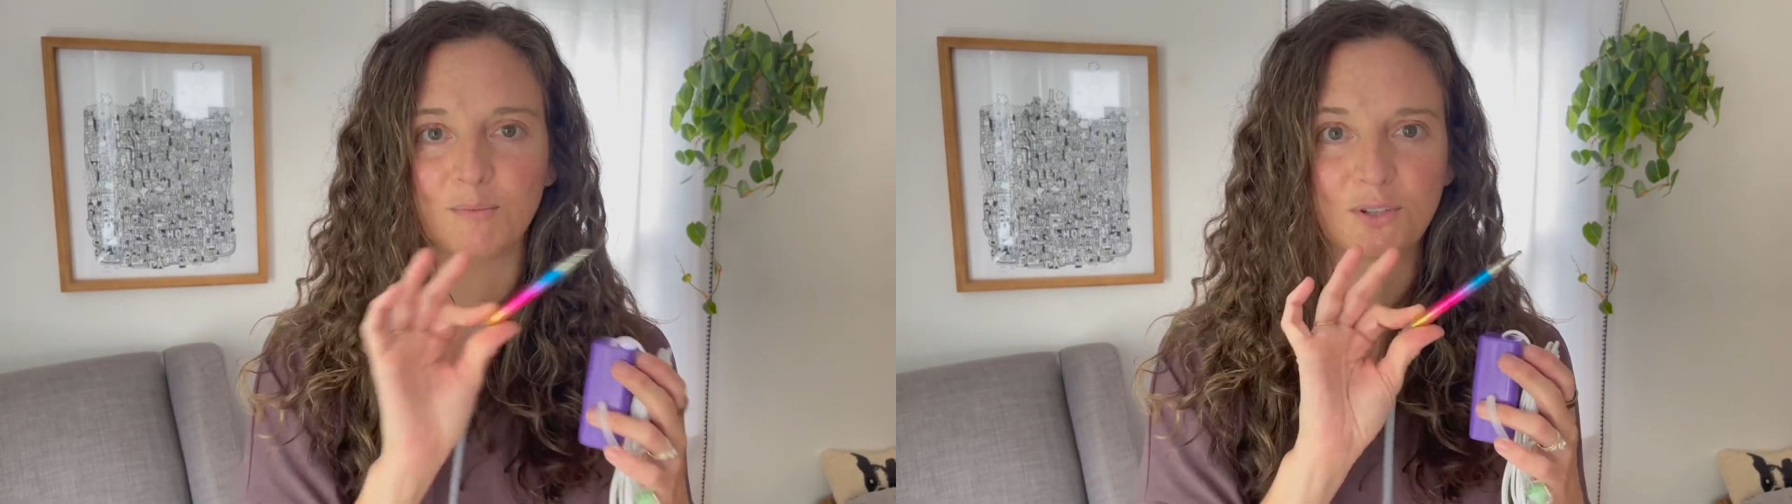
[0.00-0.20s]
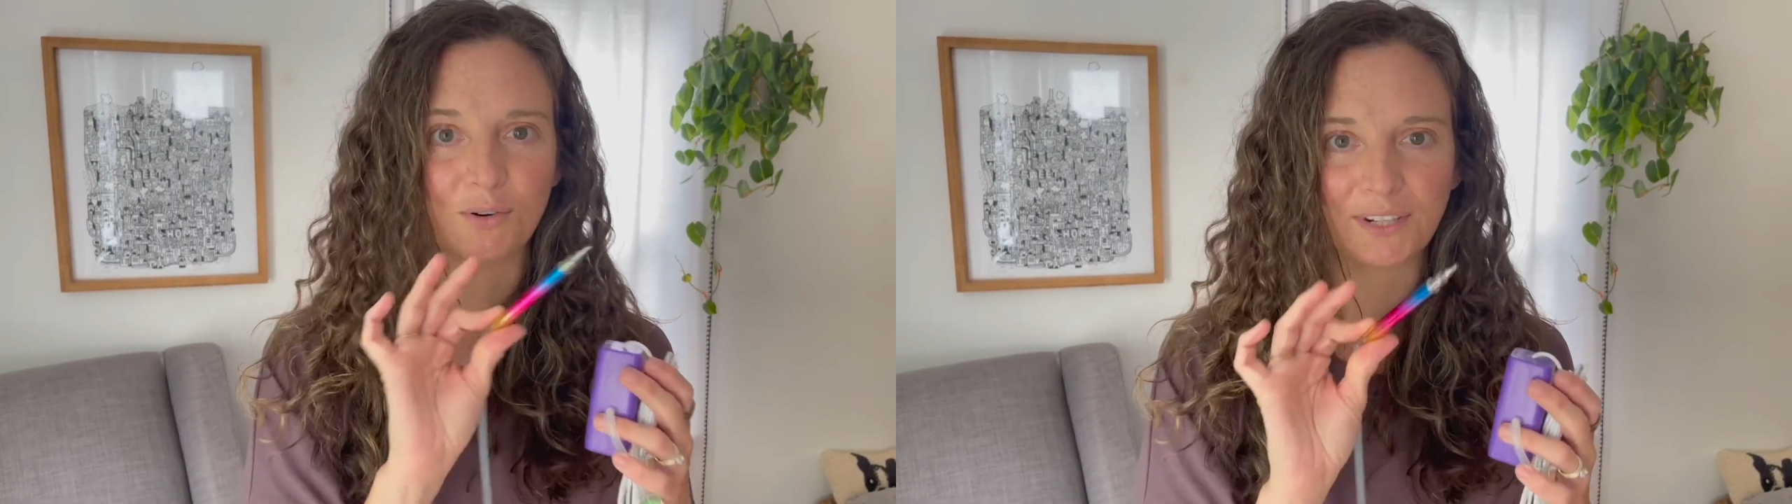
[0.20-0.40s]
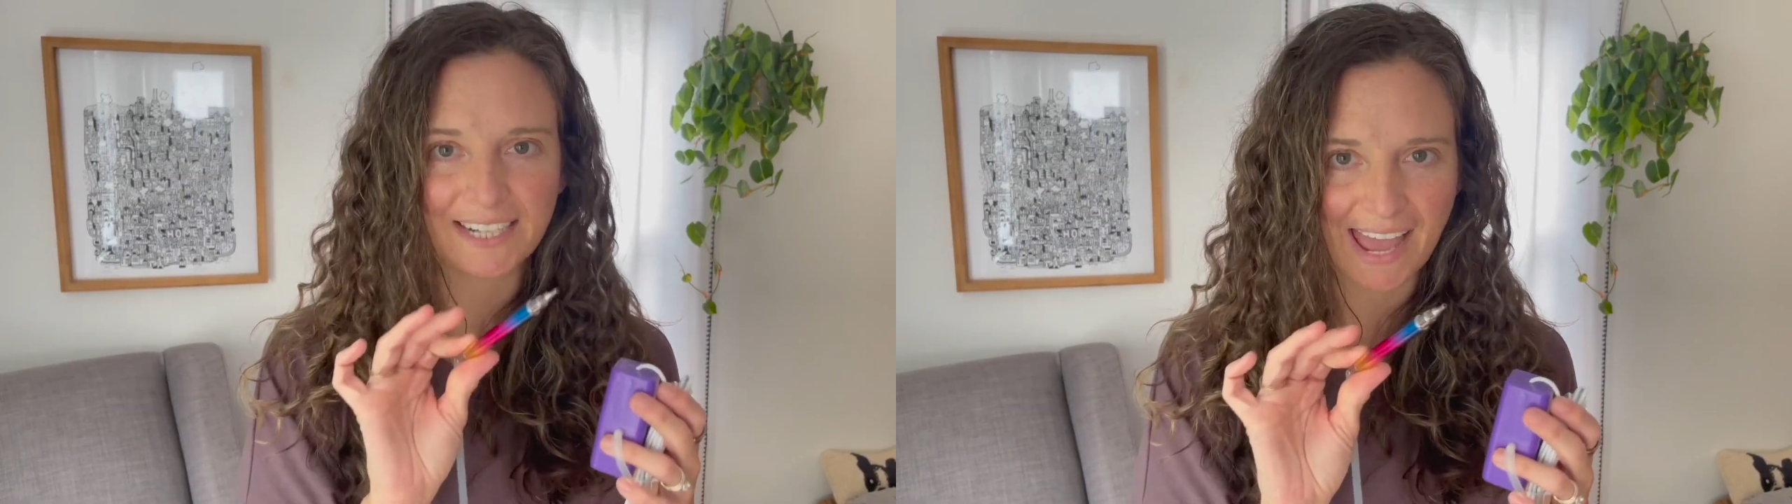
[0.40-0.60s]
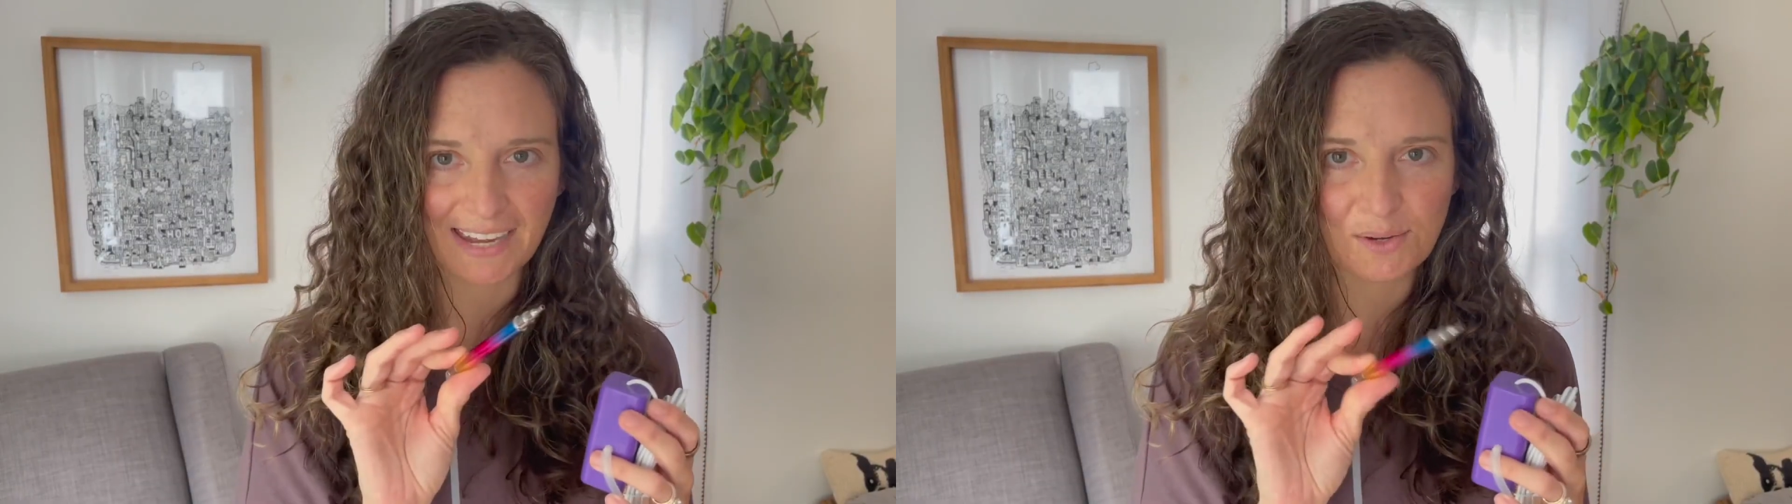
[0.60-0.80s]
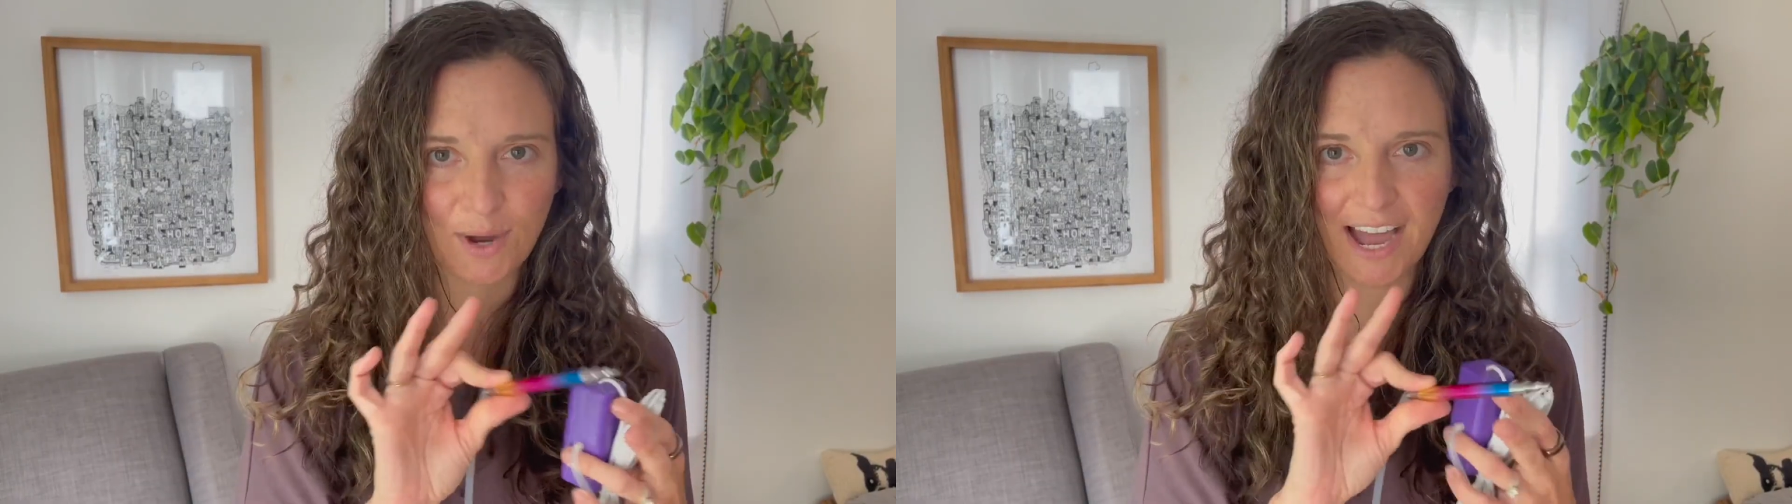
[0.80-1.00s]
You don't need
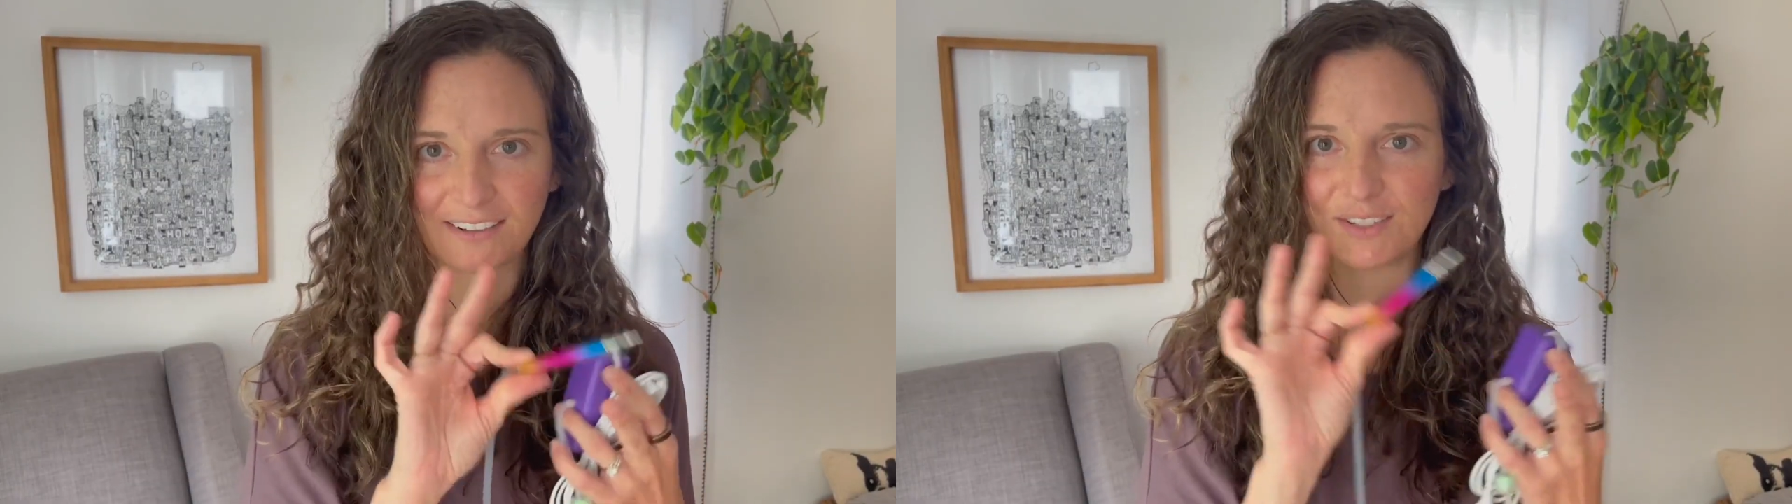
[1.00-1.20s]
any wax,